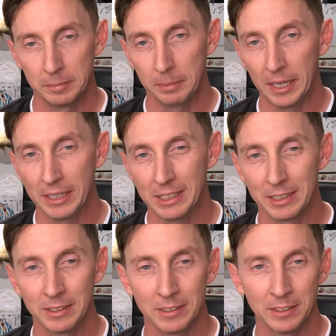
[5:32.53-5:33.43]

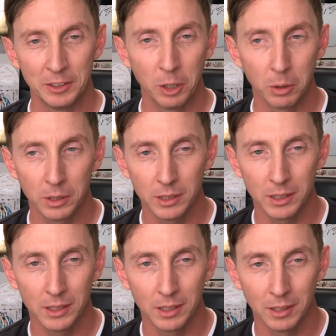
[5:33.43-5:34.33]
Patient
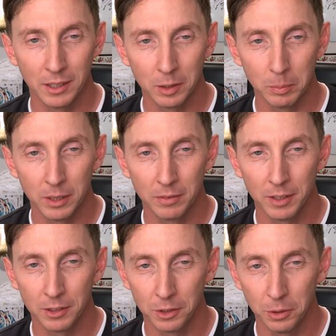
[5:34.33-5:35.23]
notices a little bit of
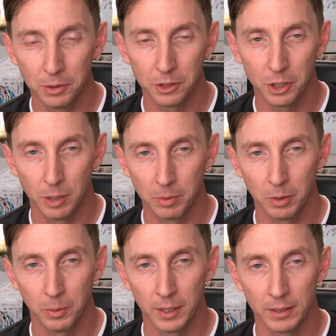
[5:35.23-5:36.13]
their tooth is chipped
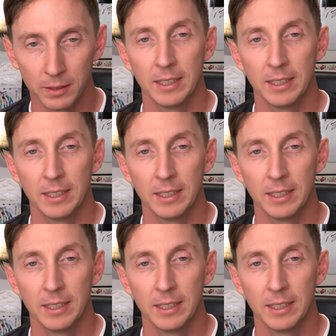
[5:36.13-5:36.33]
away.